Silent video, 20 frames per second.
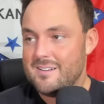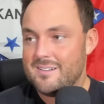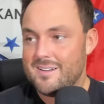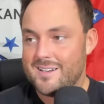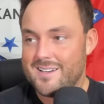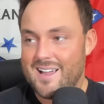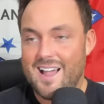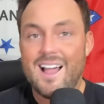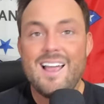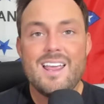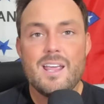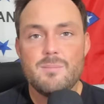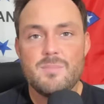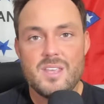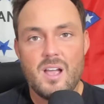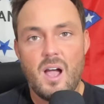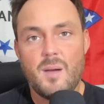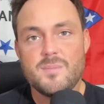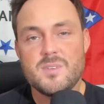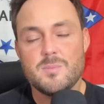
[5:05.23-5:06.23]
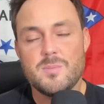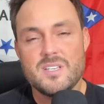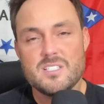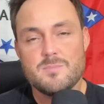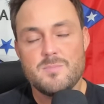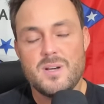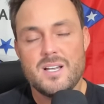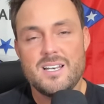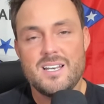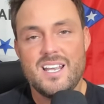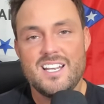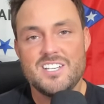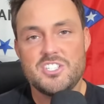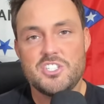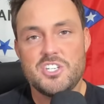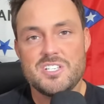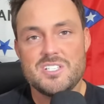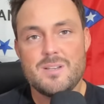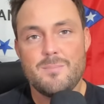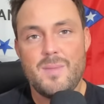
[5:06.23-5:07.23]
Like I am the optimist, but it's
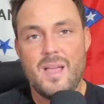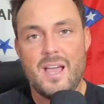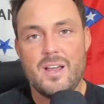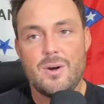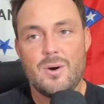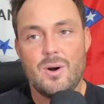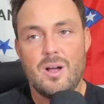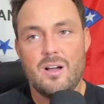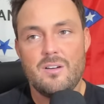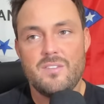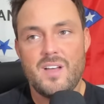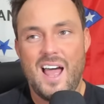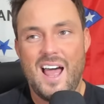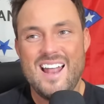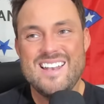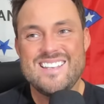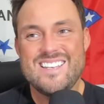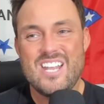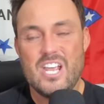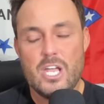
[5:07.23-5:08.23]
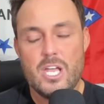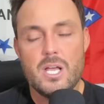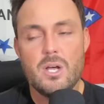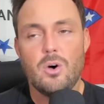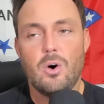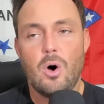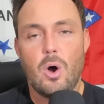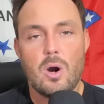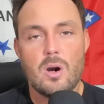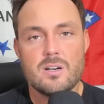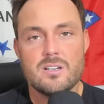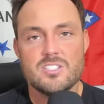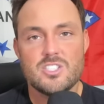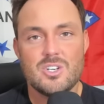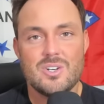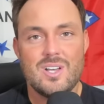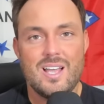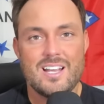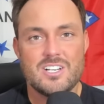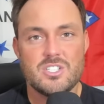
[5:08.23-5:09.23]
just a matter of until
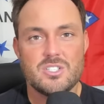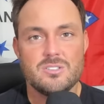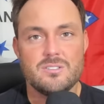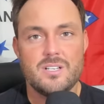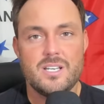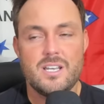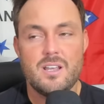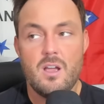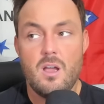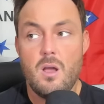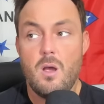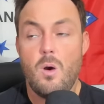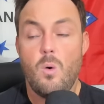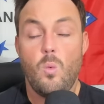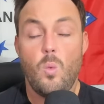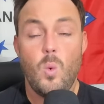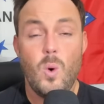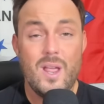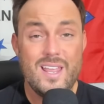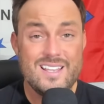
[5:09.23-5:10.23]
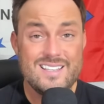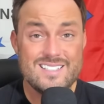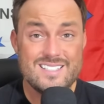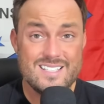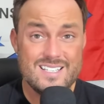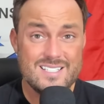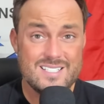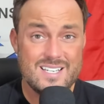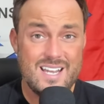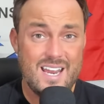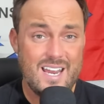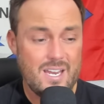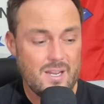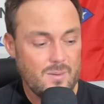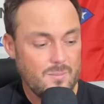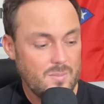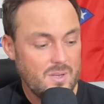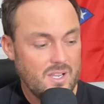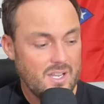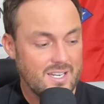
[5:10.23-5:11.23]
Arkansas actually wins this
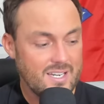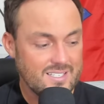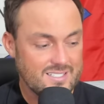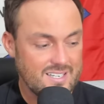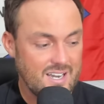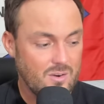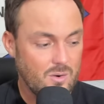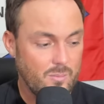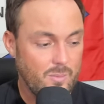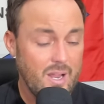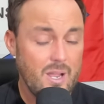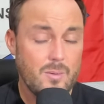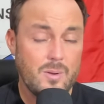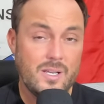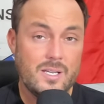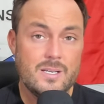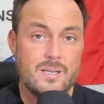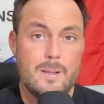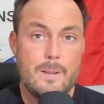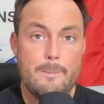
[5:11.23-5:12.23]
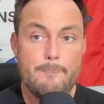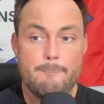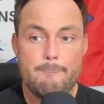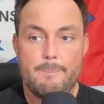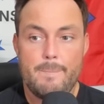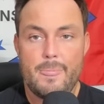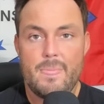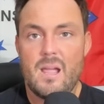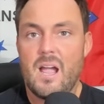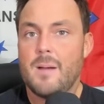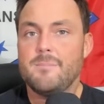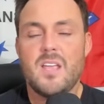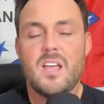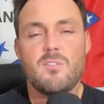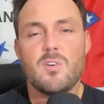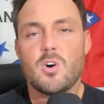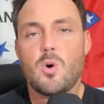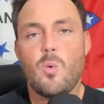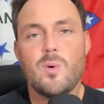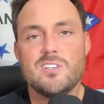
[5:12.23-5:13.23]
game against Alabama, I'm
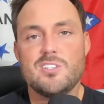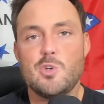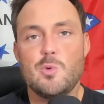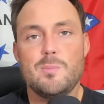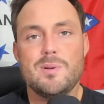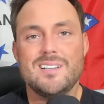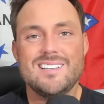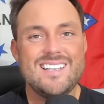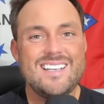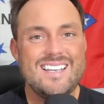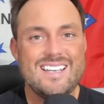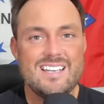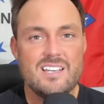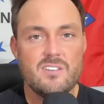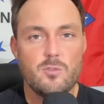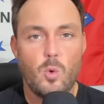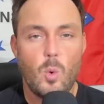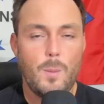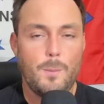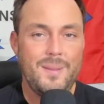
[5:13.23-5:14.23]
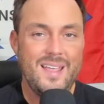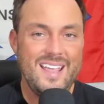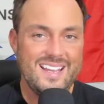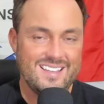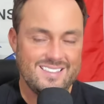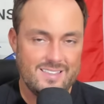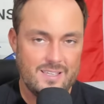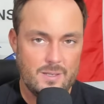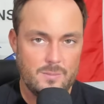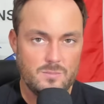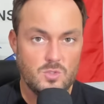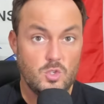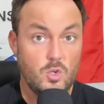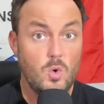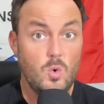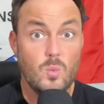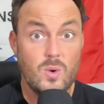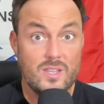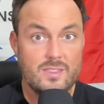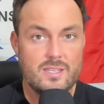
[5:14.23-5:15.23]
never going to believe or pick them to
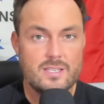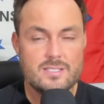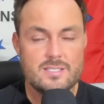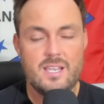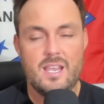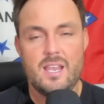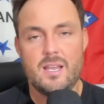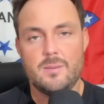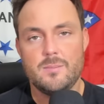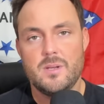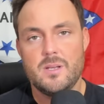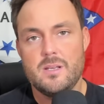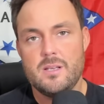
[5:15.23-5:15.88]
win this game